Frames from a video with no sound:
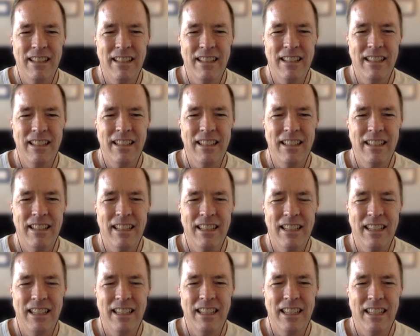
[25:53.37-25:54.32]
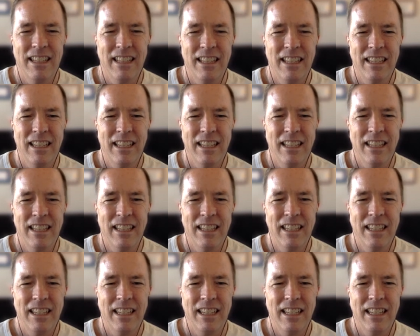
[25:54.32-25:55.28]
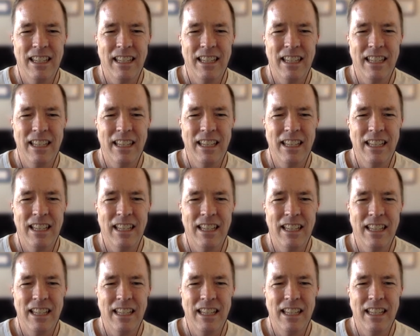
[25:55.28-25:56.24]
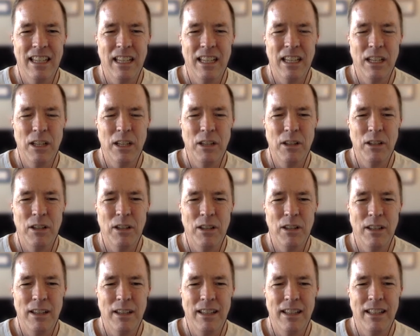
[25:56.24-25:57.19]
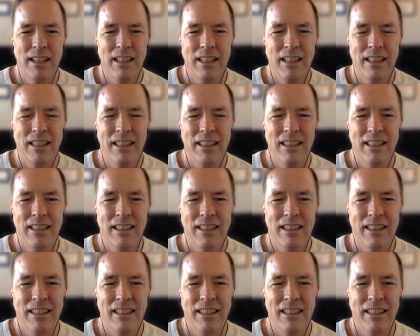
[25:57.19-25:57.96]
[no speech]